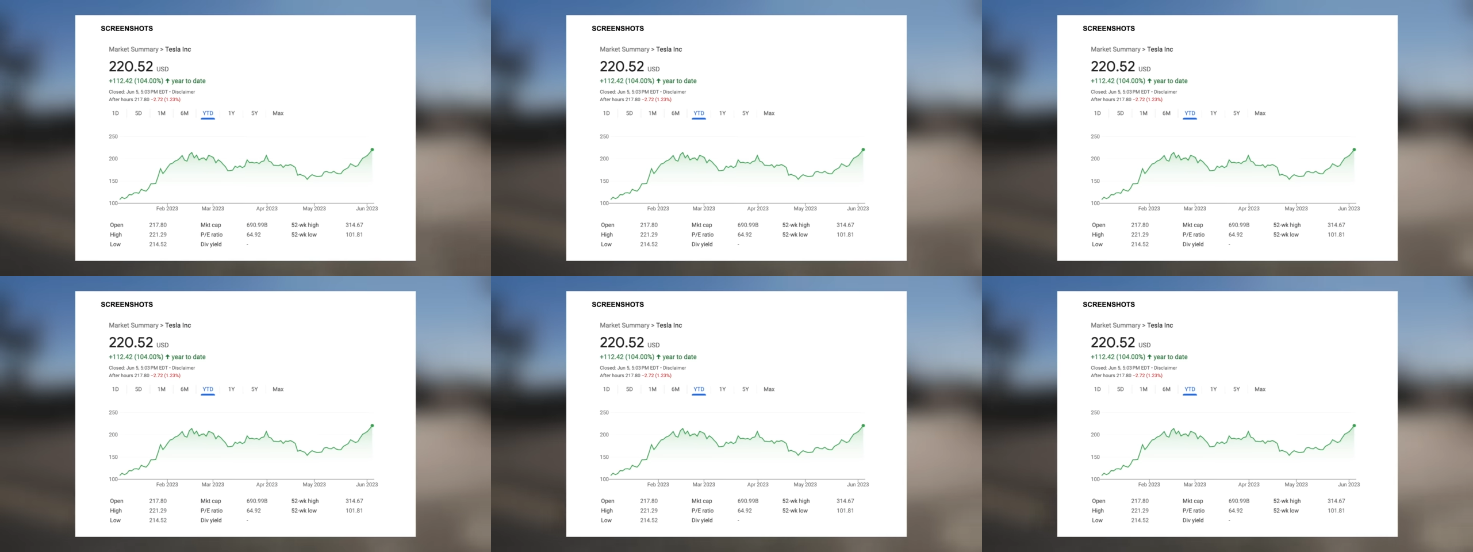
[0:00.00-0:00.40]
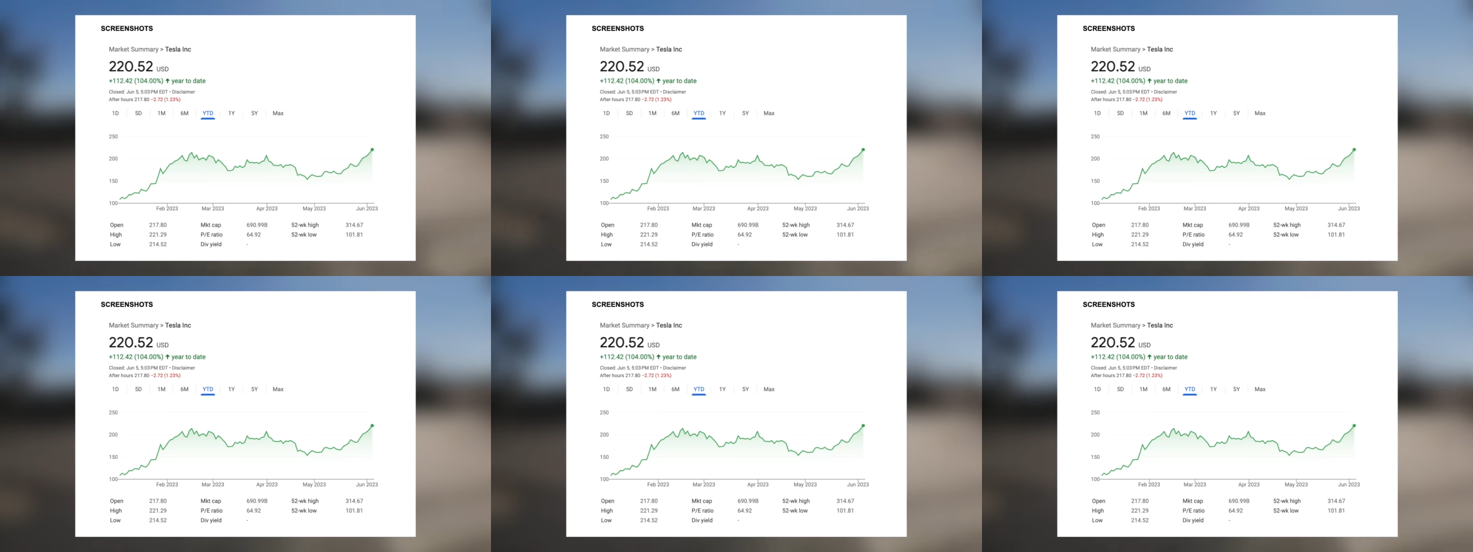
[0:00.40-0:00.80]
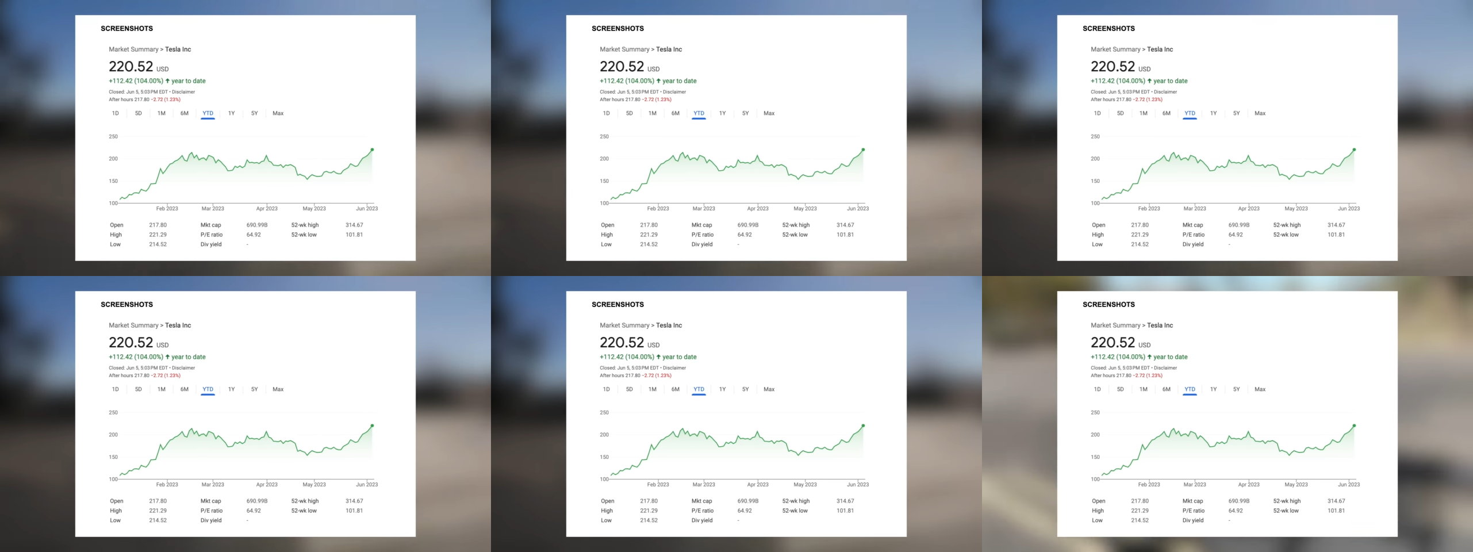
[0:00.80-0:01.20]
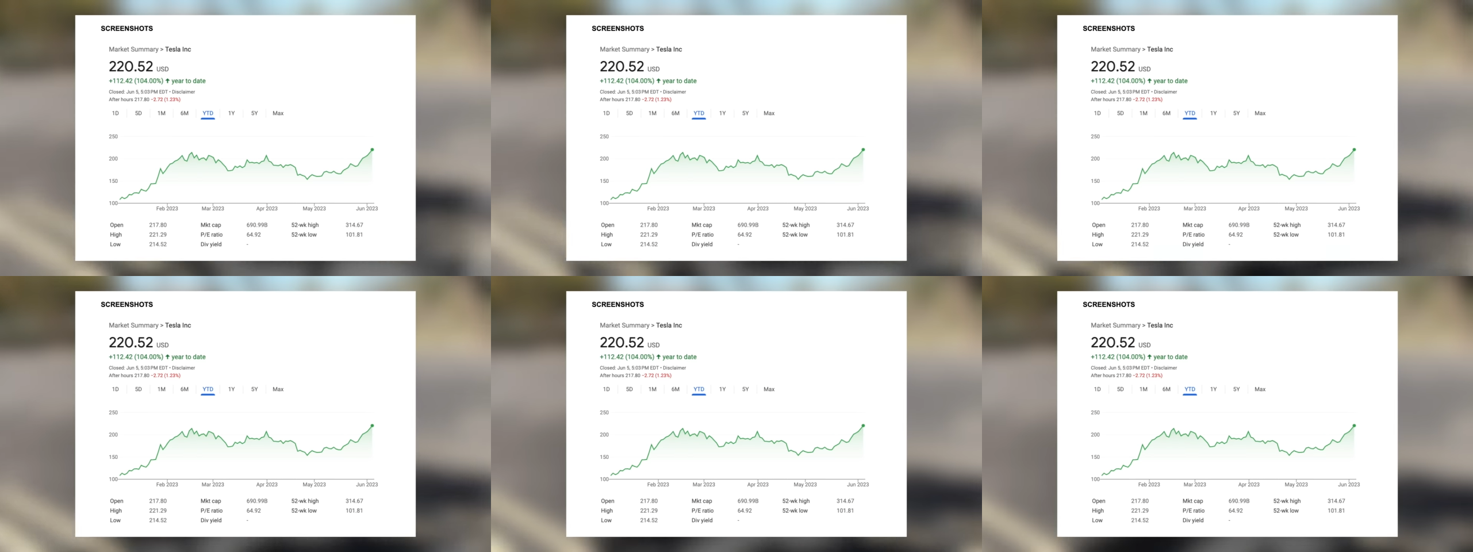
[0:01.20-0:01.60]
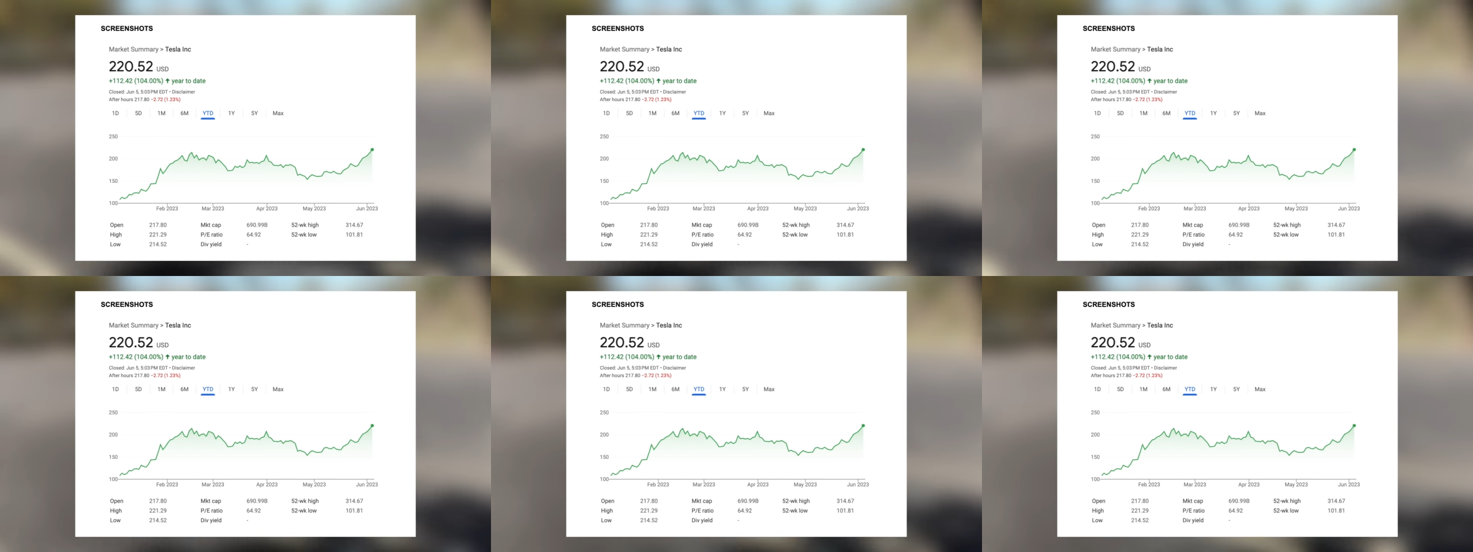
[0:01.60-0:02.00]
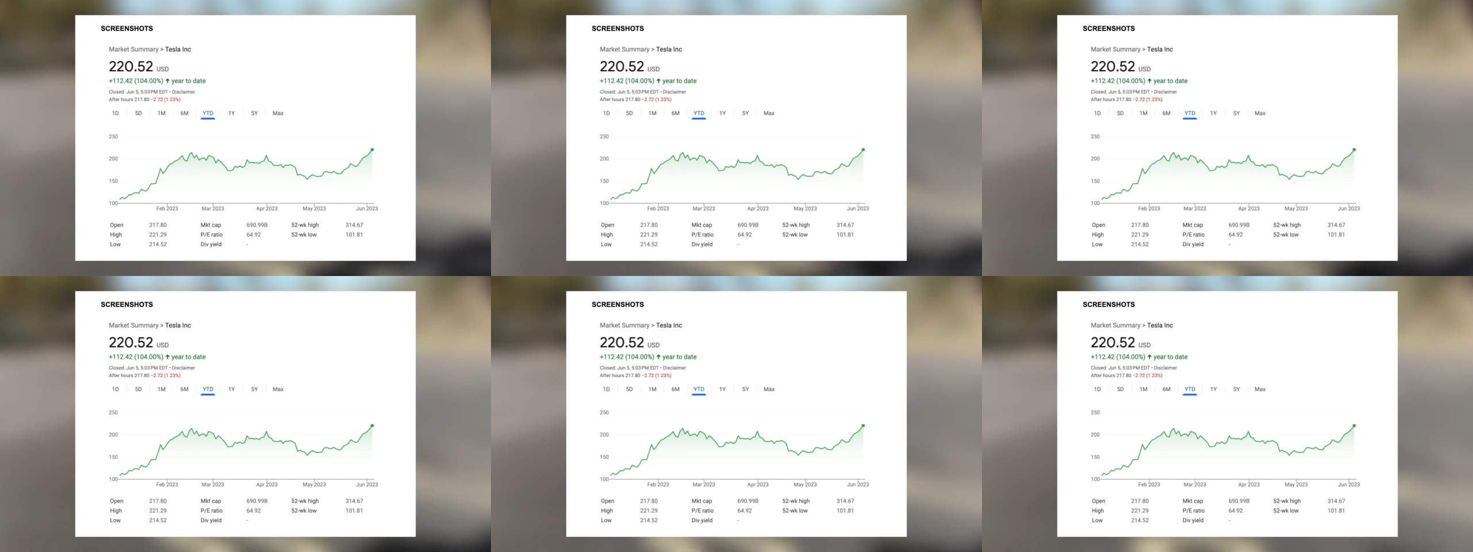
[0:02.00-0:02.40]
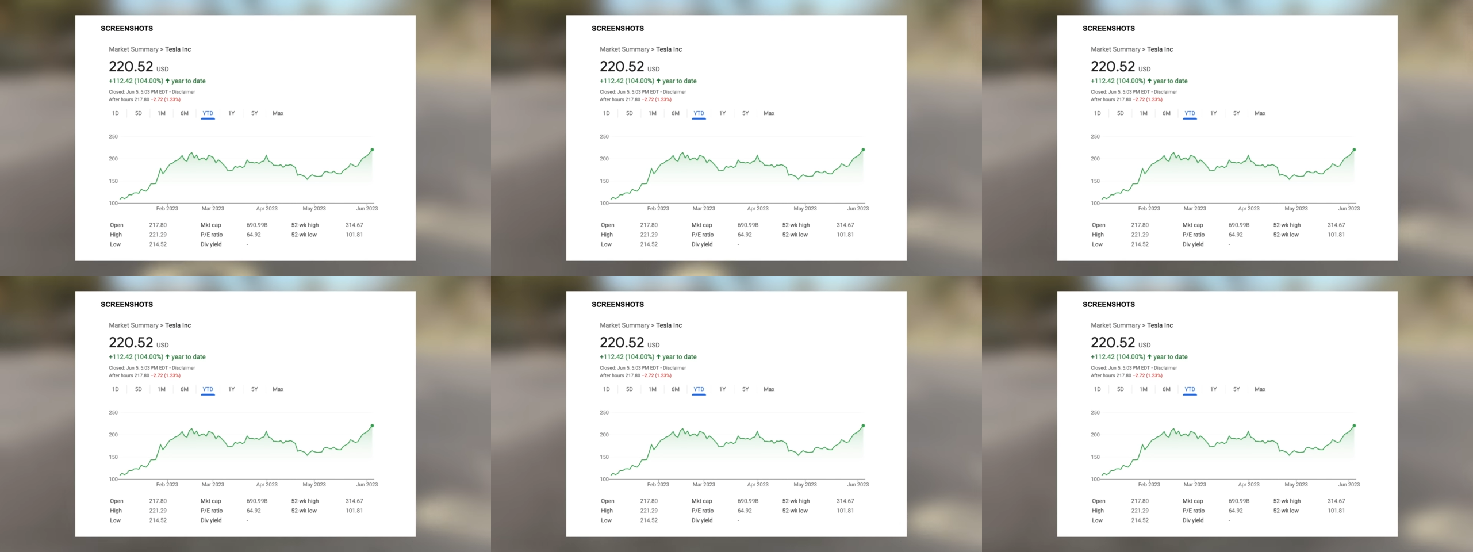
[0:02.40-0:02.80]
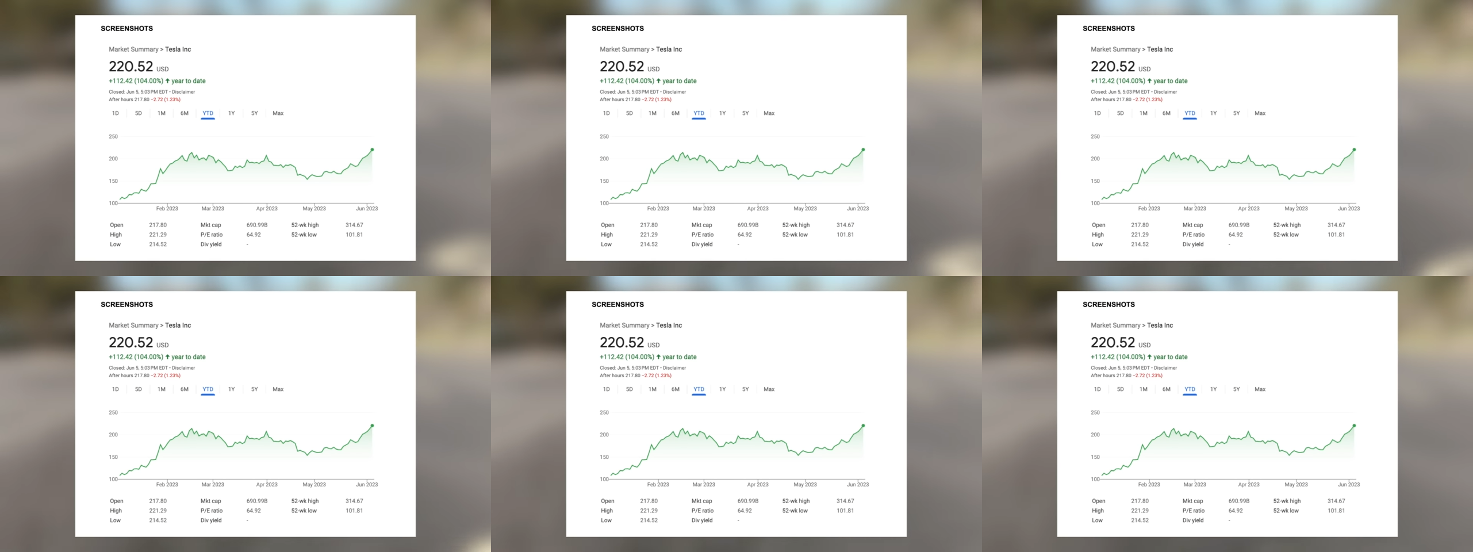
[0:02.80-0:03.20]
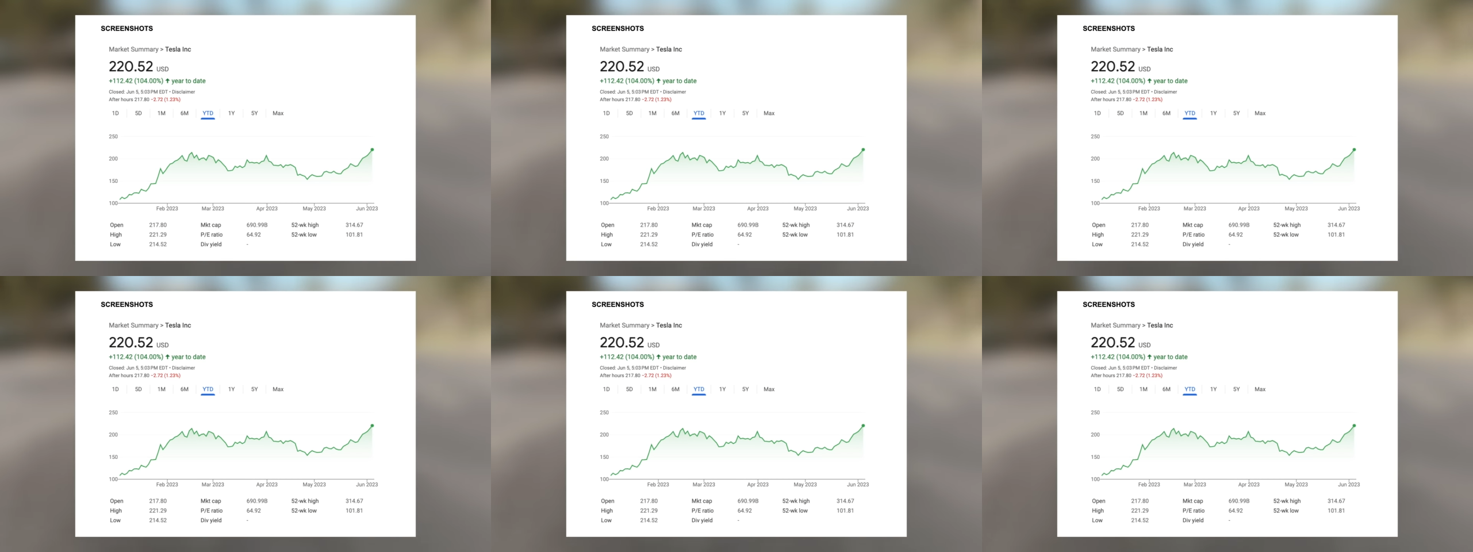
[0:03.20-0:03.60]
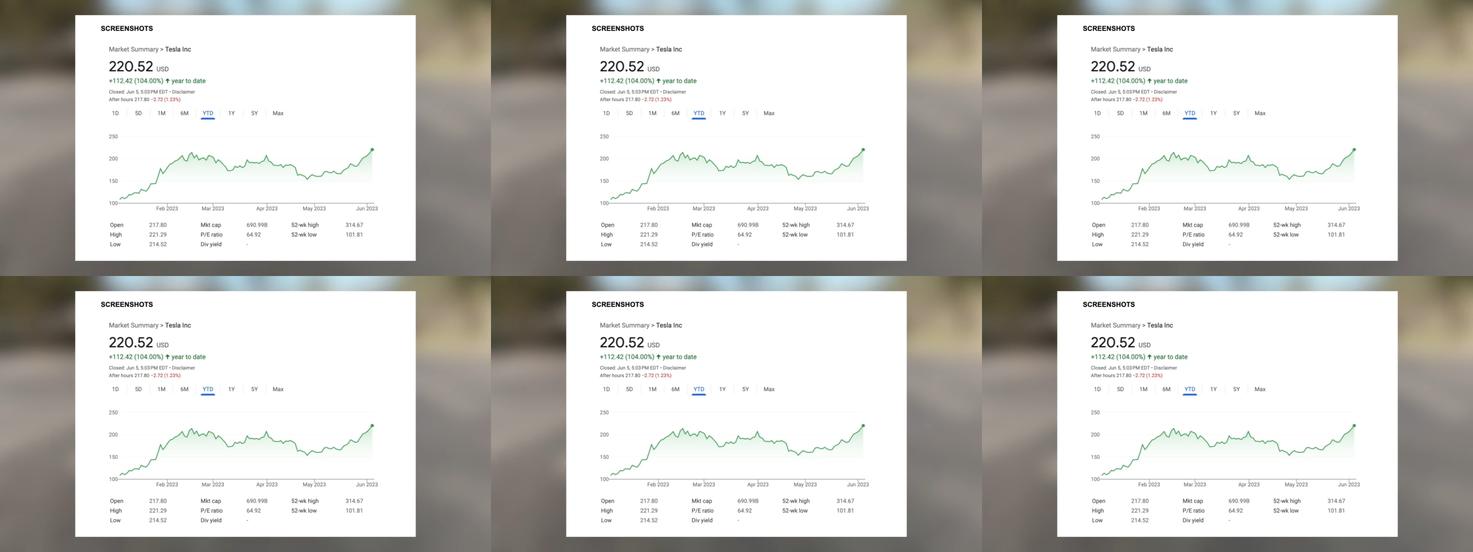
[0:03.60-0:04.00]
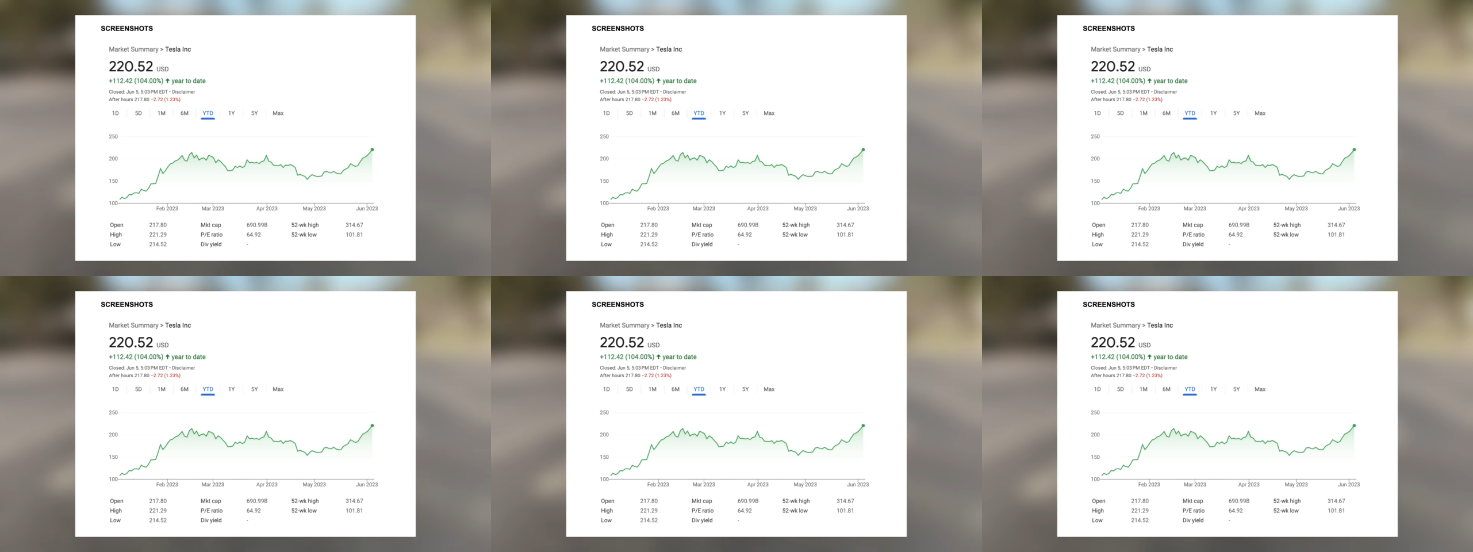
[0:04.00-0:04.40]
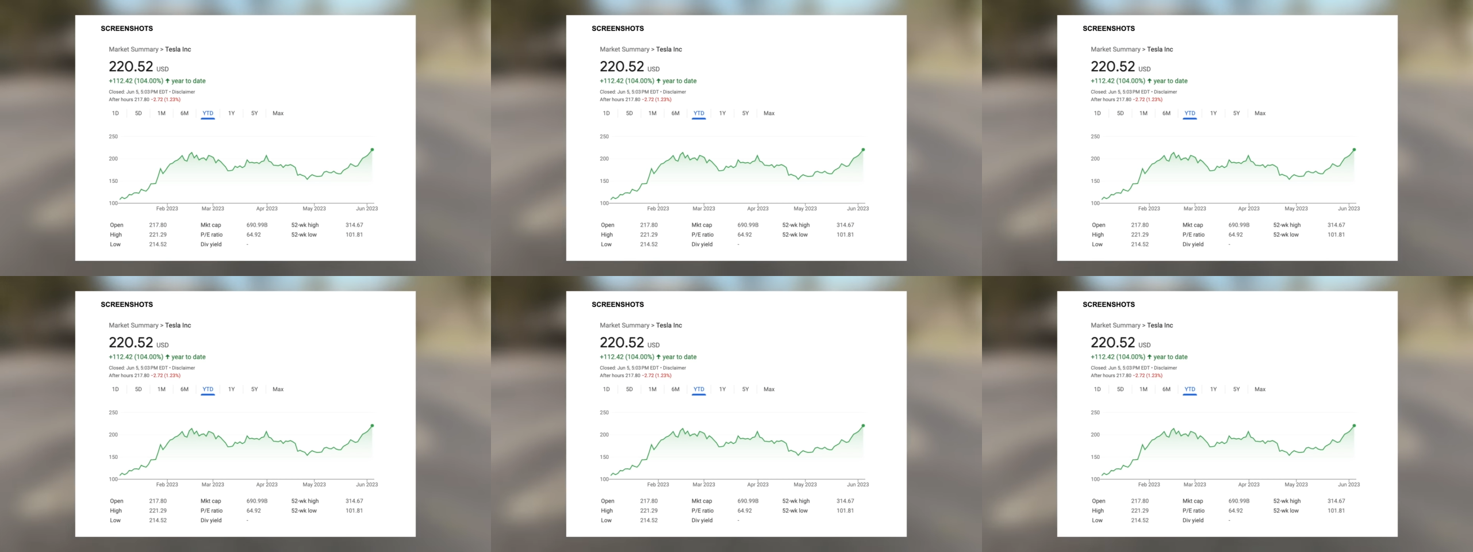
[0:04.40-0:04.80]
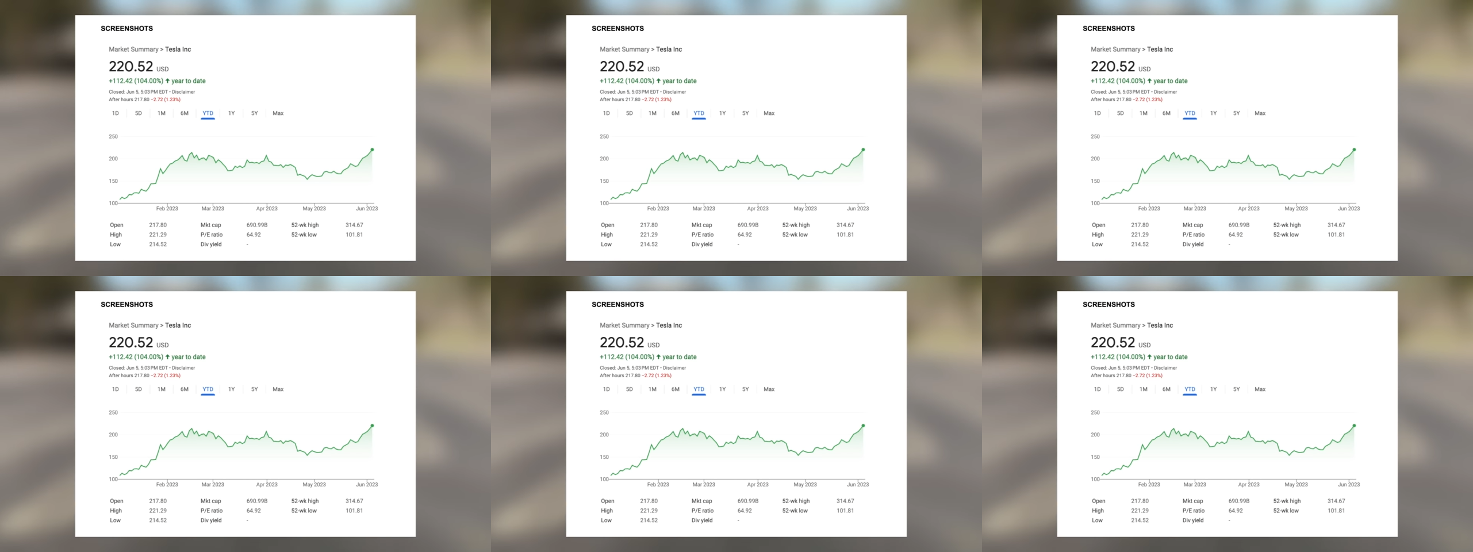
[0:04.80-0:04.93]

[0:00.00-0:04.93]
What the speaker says: [unreadable: no face in view]